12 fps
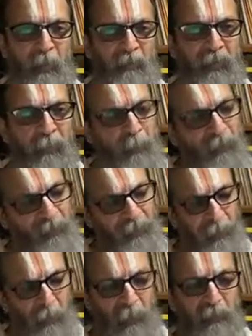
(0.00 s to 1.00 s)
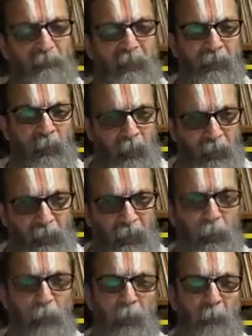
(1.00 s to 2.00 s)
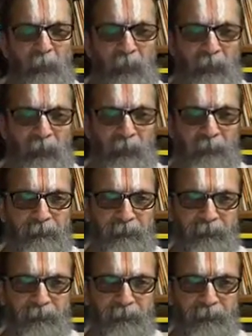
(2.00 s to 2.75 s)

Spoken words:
power and prestige by invading only Hindu temples.